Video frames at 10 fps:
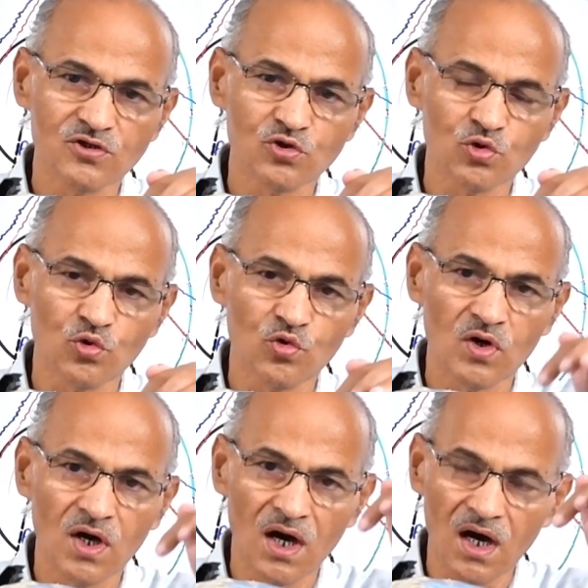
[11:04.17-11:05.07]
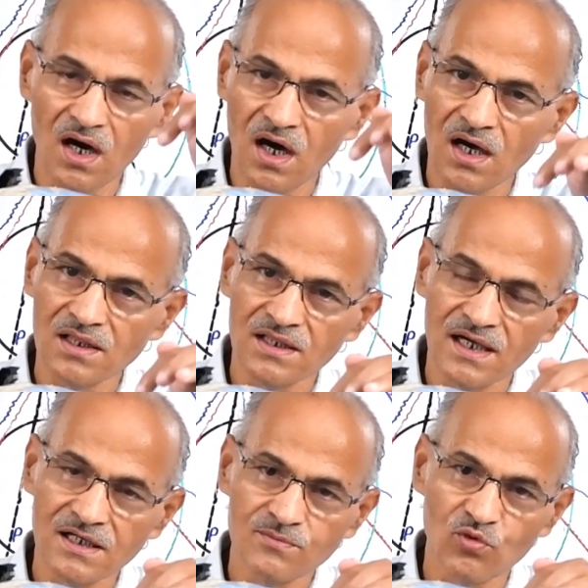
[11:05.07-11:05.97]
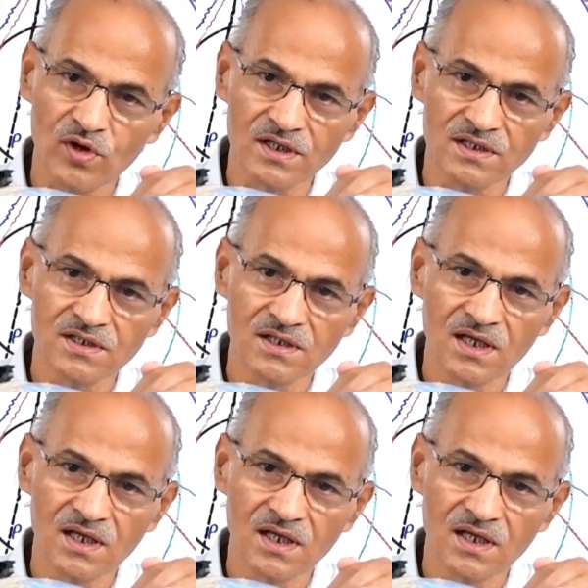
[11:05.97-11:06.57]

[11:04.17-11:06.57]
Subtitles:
So on that point